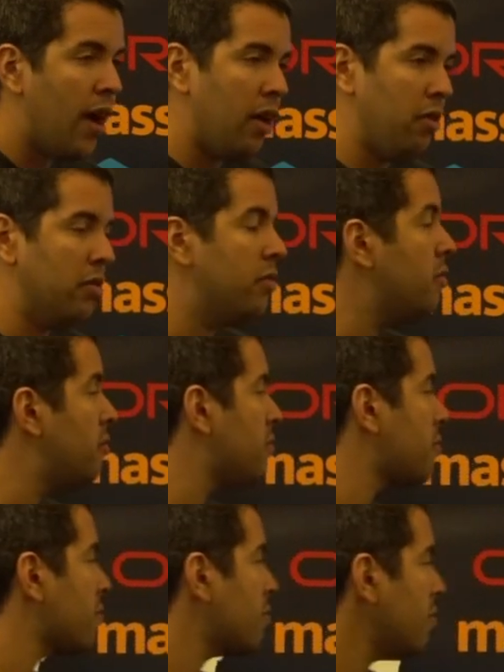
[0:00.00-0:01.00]
value.
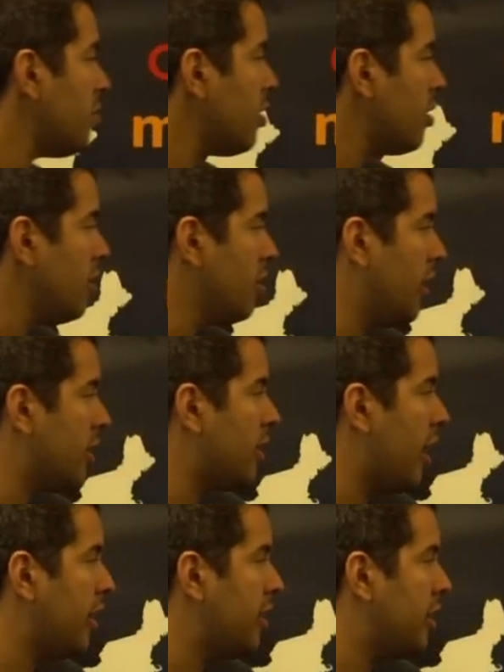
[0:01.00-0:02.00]
That's
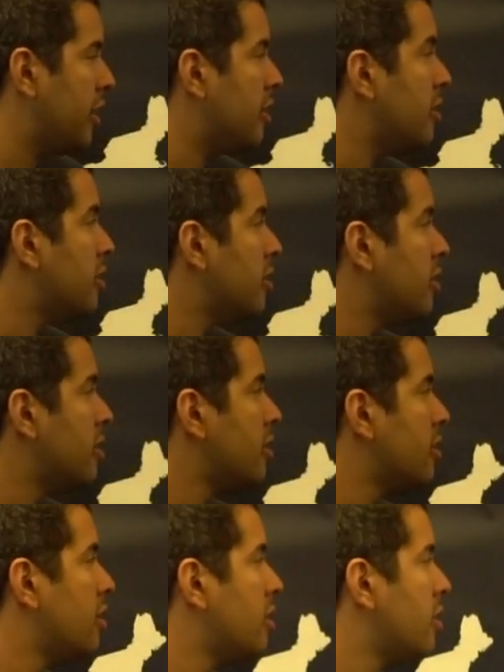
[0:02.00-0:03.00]
the idea.
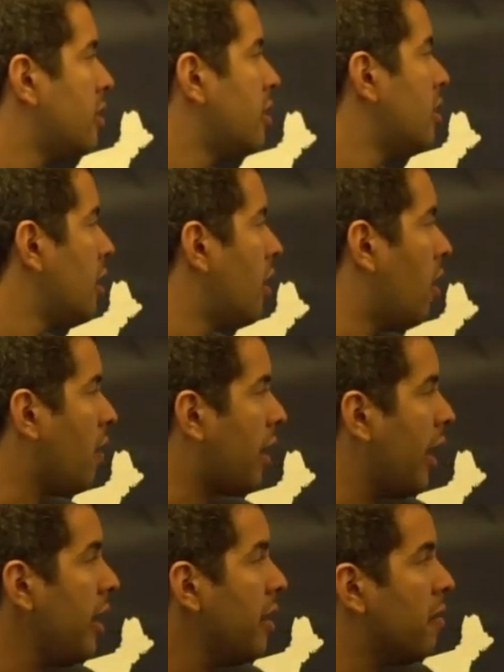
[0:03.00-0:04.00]

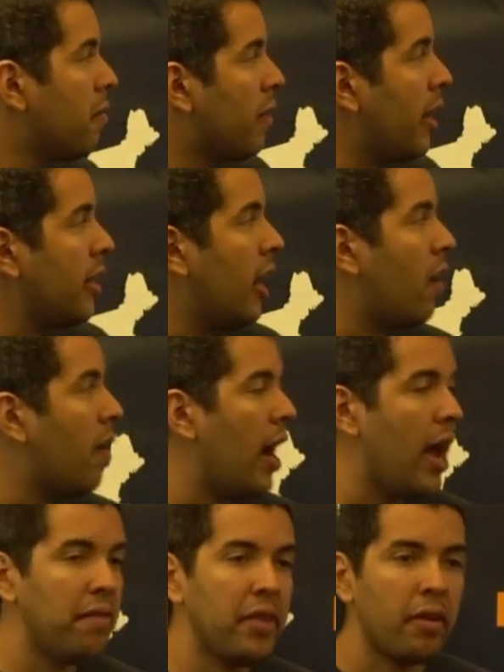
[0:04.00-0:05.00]
Okay, right now
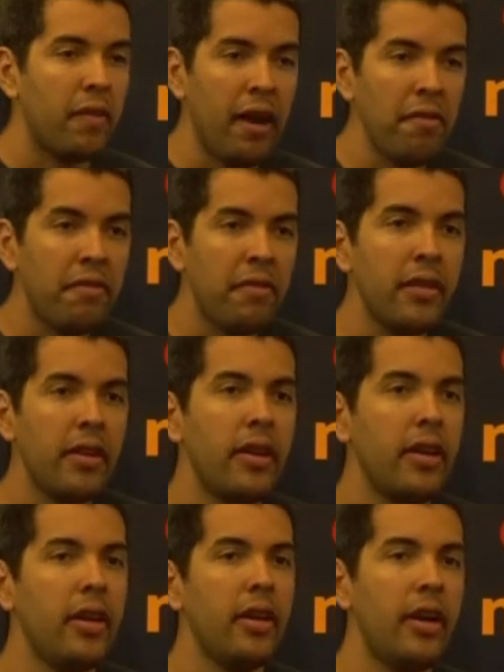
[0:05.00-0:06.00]
I have the graph
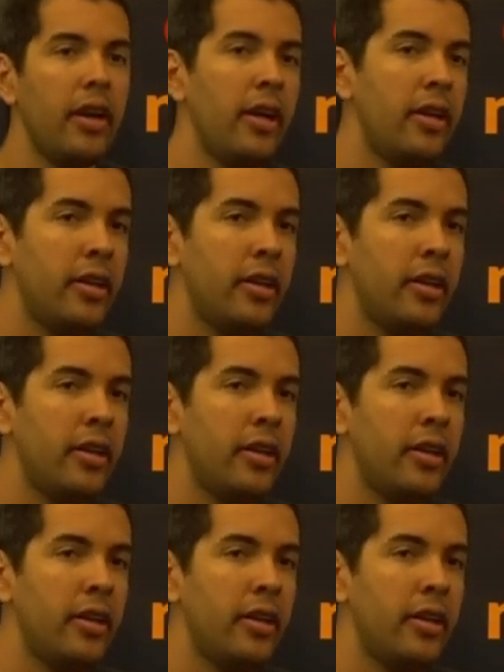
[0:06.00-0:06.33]
and